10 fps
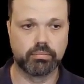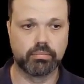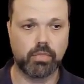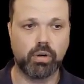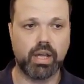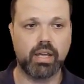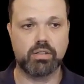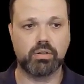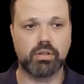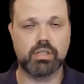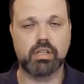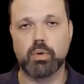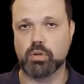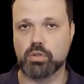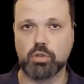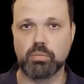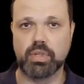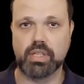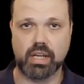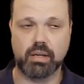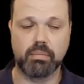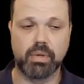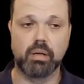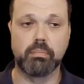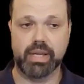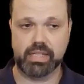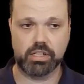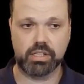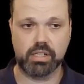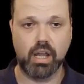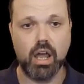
Okay, as you can see, we consume the same uh, messages.